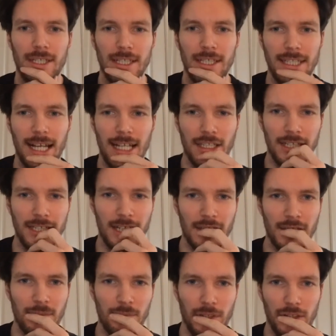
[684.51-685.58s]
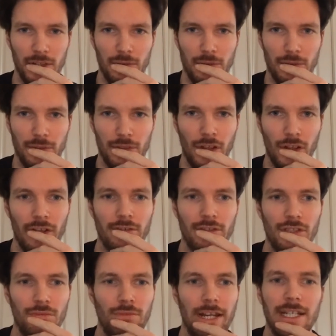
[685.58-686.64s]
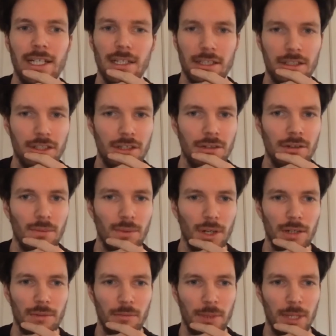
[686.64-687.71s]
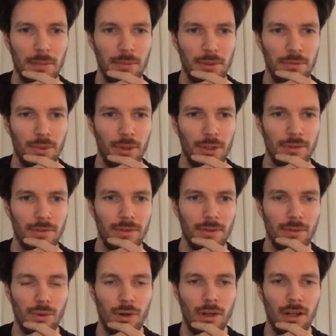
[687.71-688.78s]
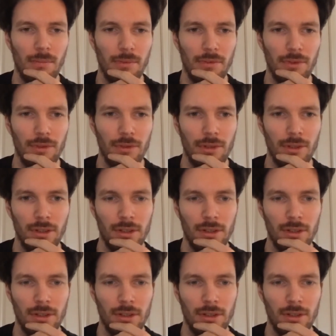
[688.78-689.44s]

Is that something you like to regularly do? Like work with people you've worked with quite a lot before?